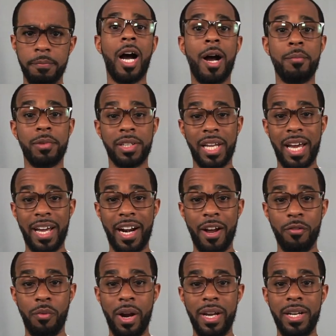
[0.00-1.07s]
I'm glad I
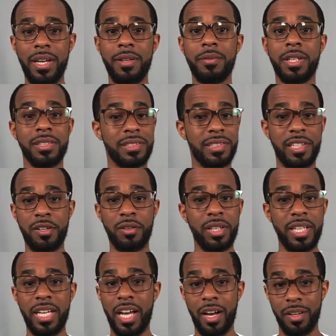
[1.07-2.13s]
waited because
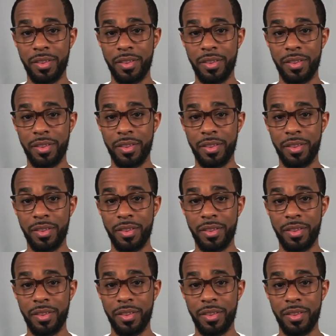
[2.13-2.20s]
literally